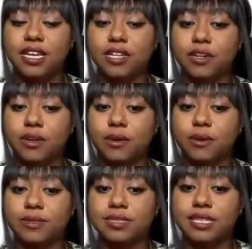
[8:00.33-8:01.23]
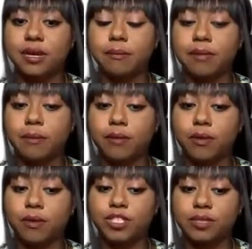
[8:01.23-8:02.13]
you know, some
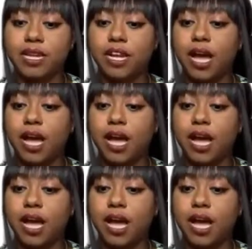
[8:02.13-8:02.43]
people just